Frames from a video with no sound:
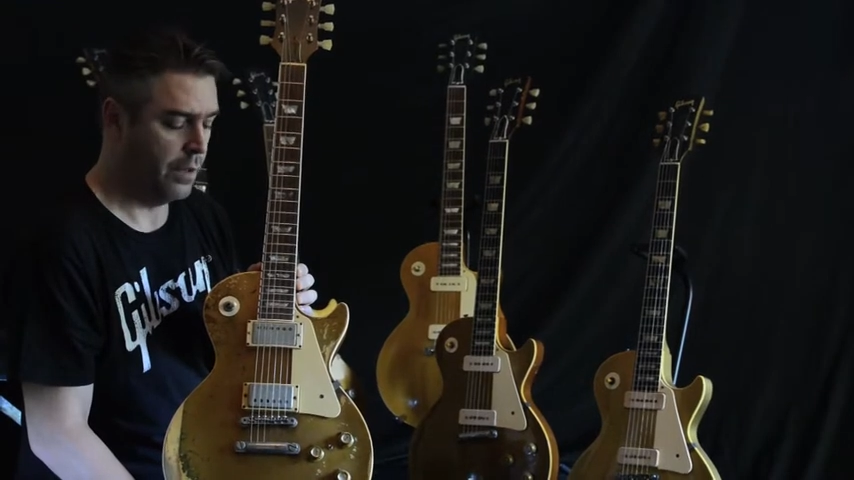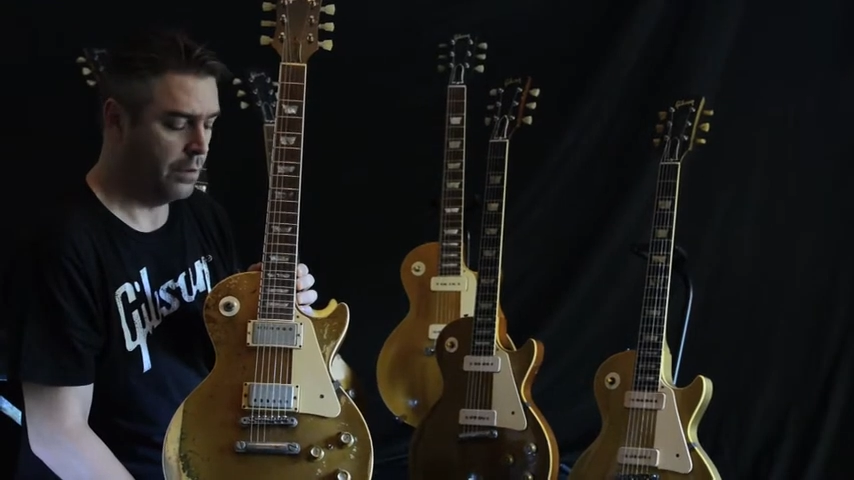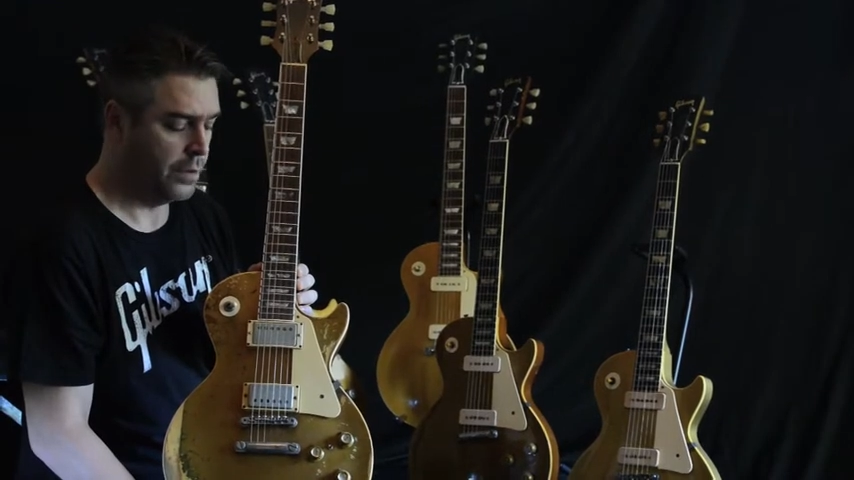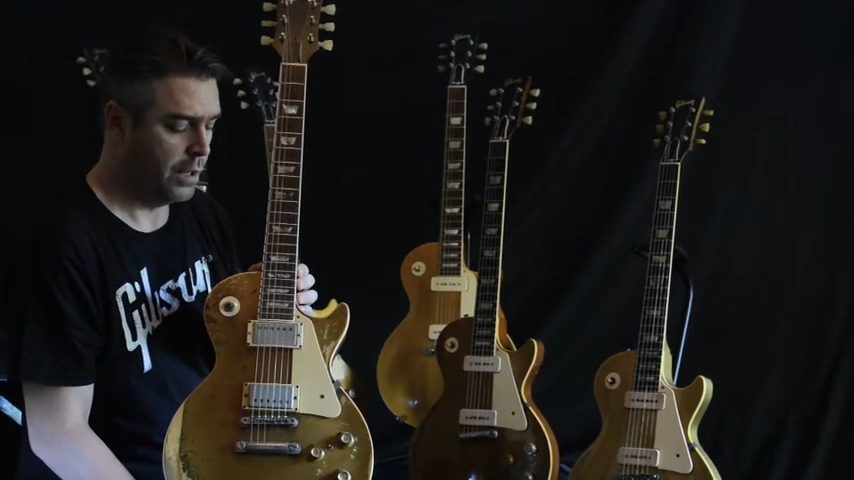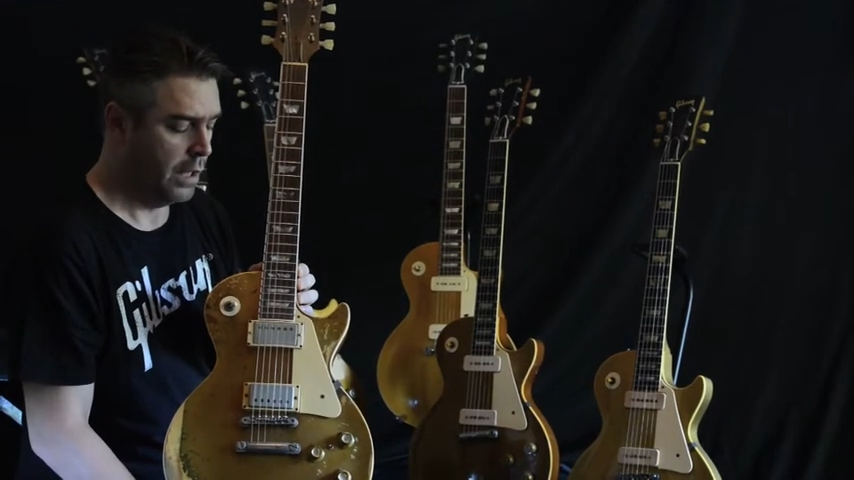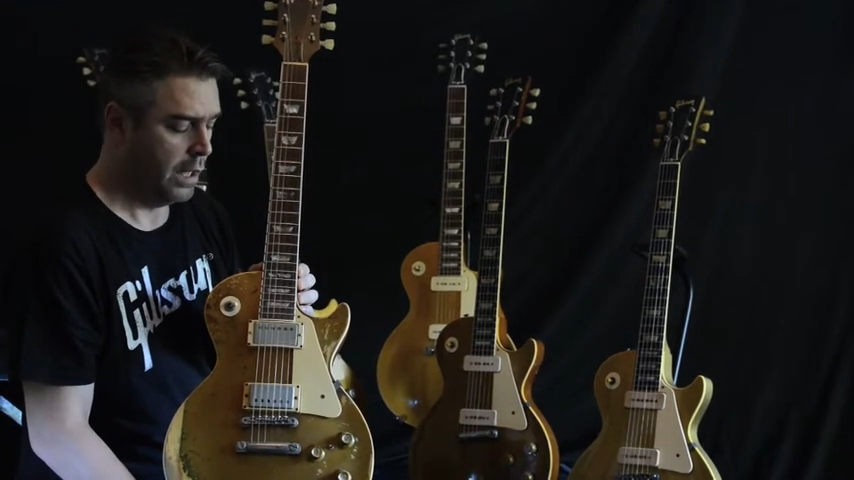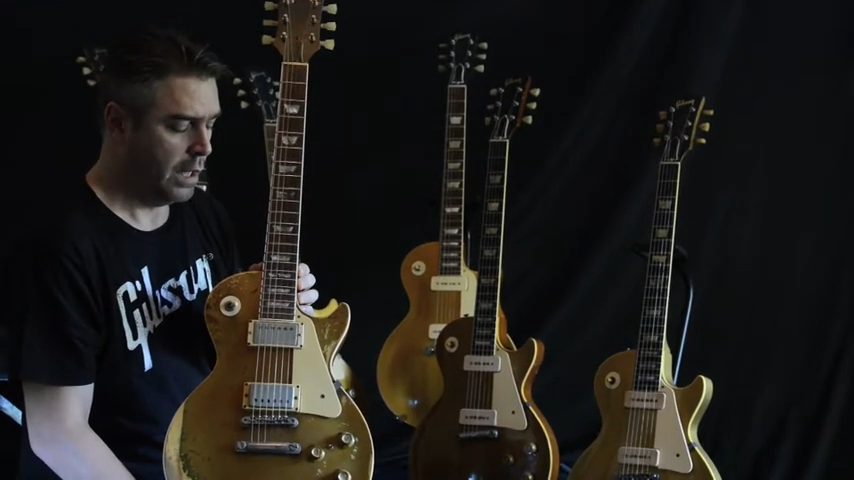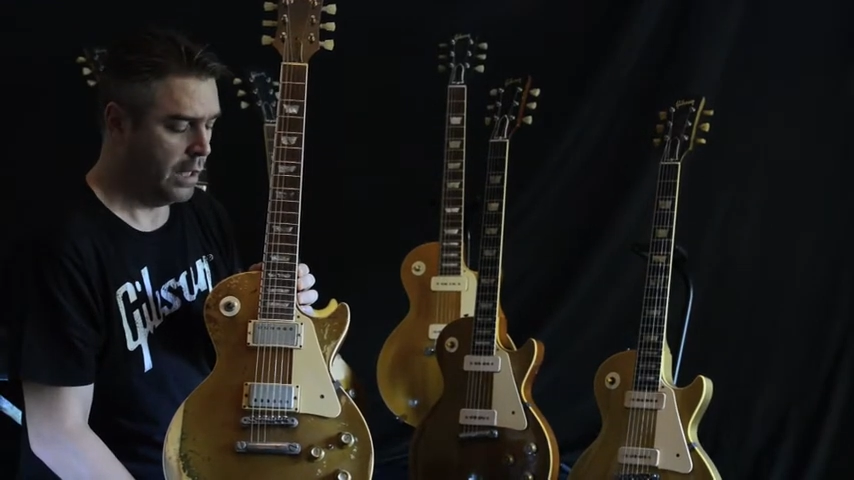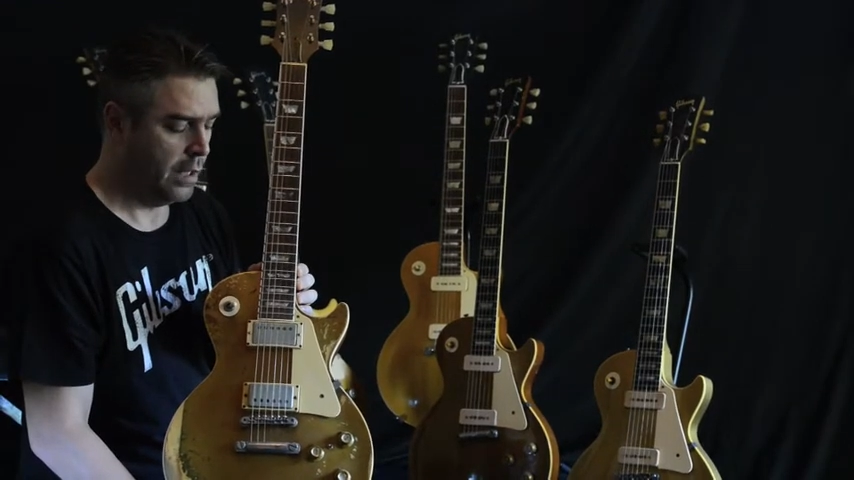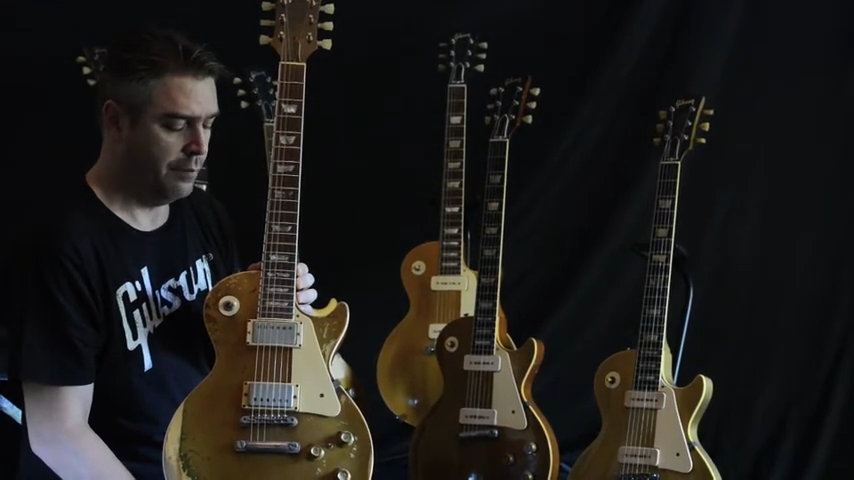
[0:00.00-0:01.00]
those
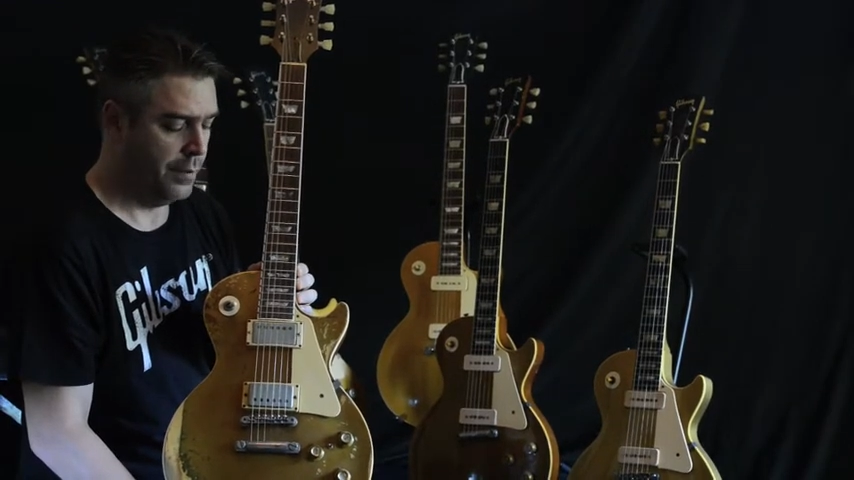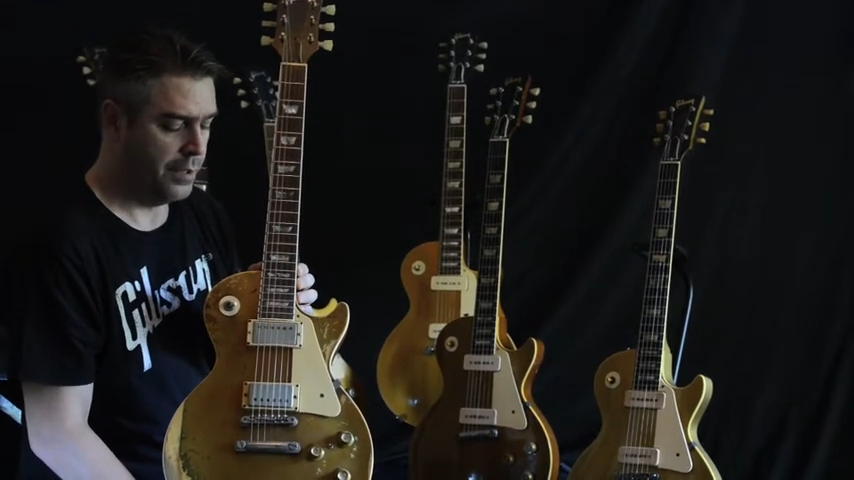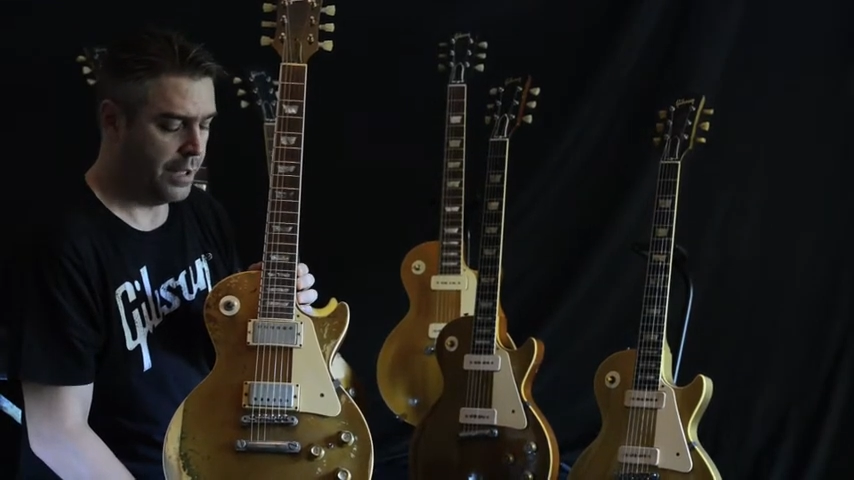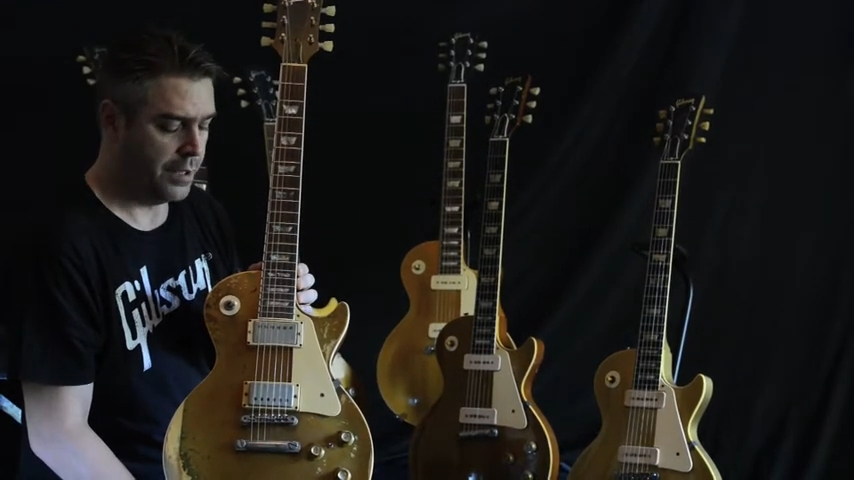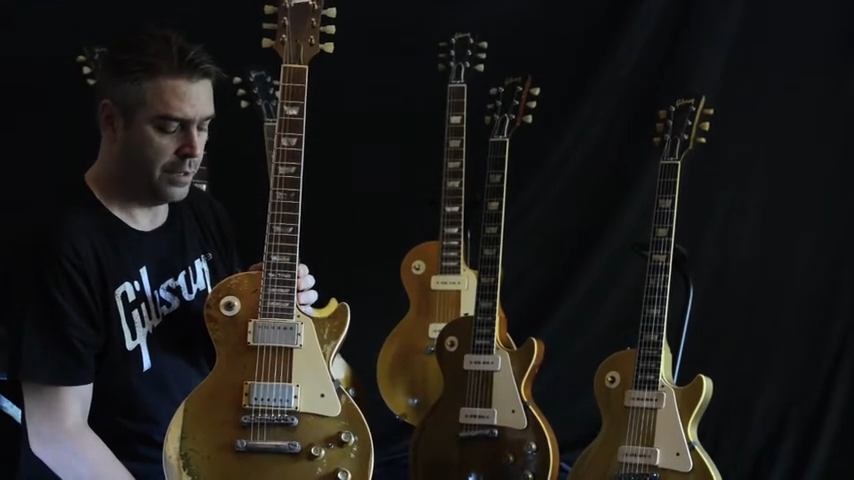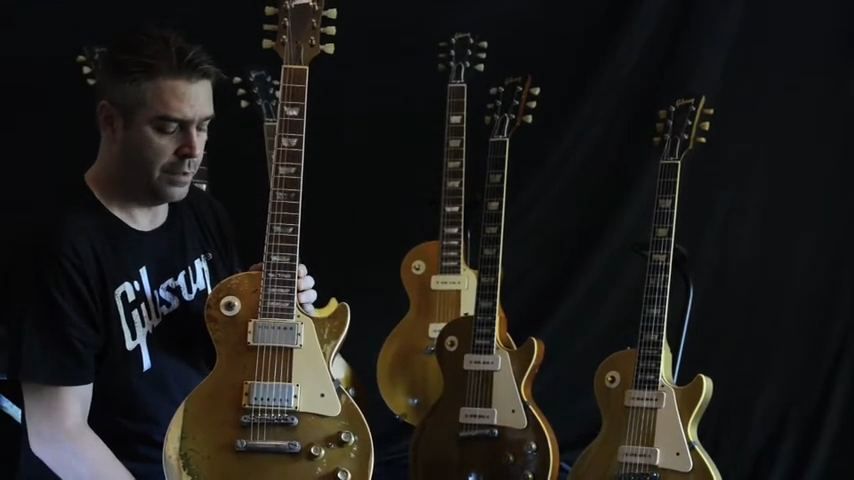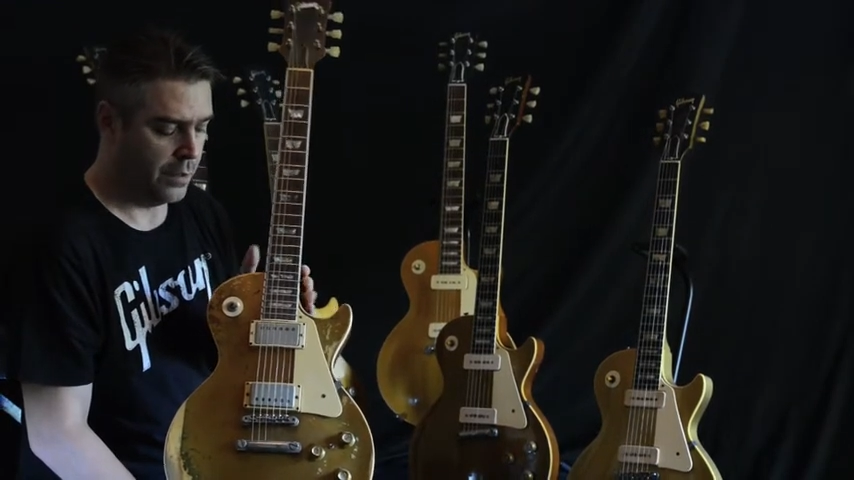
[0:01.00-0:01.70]
musicians.